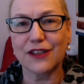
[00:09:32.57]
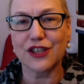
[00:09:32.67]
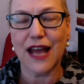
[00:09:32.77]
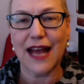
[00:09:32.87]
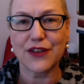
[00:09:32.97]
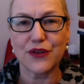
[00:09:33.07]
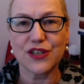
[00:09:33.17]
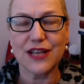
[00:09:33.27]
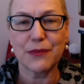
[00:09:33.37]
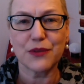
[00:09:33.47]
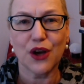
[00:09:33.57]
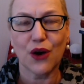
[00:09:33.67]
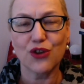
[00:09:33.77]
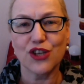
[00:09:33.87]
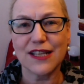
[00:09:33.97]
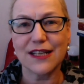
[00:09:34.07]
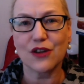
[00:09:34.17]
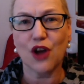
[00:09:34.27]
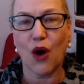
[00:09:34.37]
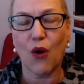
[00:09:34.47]
She had to tiptoe. She didn't
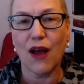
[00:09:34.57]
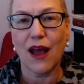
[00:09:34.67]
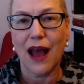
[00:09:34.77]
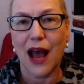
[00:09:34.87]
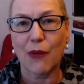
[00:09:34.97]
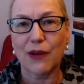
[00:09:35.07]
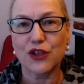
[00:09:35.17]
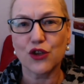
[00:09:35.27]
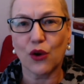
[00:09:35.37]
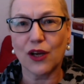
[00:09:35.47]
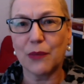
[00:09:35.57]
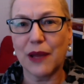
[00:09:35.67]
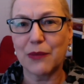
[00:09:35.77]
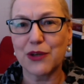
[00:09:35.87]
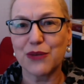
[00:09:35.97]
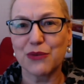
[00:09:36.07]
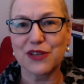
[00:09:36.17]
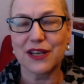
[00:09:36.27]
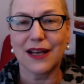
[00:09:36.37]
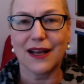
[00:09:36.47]
know how much toilet paper she was uh,
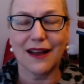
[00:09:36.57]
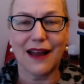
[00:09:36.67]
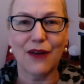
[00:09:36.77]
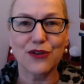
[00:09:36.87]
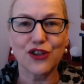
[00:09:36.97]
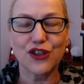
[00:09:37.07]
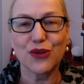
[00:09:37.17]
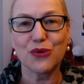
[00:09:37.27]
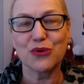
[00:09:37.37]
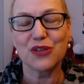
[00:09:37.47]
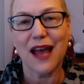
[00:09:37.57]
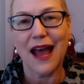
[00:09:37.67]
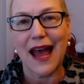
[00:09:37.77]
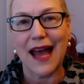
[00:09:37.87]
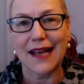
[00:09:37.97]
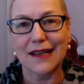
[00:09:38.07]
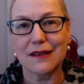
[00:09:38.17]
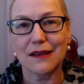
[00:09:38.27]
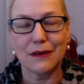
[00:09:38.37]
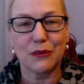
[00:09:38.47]
allowed to use and
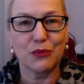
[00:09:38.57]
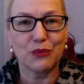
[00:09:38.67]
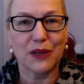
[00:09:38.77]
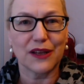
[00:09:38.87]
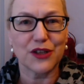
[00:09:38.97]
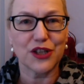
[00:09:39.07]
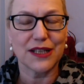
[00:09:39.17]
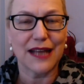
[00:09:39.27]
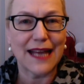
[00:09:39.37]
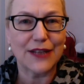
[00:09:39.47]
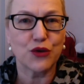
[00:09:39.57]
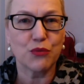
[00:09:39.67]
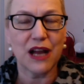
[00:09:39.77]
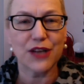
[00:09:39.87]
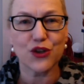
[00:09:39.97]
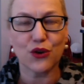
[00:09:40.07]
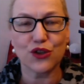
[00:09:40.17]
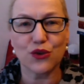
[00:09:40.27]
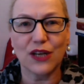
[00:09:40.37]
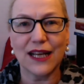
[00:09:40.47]
uh, whether she ate too much or
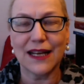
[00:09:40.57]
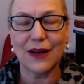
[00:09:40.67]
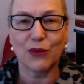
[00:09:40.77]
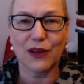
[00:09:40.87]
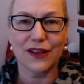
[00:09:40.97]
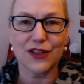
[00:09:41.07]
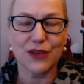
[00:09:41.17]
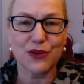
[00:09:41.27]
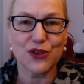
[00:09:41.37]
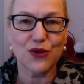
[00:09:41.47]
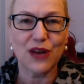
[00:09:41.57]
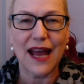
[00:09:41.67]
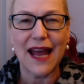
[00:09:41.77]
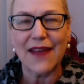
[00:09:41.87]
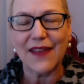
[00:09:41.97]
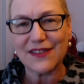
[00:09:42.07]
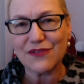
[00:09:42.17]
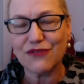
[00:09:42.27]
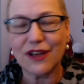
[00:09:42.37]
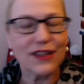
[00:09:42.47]
too little, whether she was too. That's
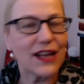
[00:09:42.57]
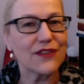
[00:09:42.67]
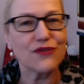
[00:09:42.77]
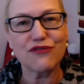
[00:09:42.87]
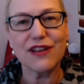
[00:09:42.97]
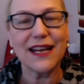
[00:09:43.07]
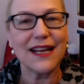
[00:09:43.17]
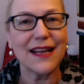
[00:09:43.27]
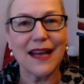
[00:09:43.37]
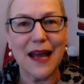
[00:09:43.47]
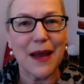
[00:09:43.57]
it's really.